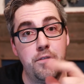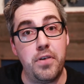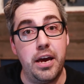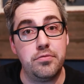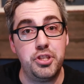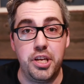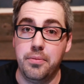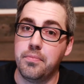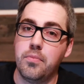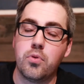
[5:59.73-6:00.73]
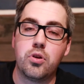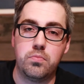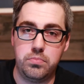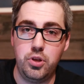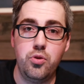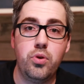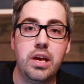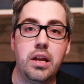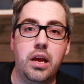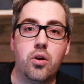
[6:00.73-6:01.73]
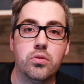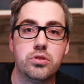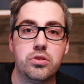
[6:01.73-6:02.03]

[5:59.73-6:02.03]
5G. You get a gold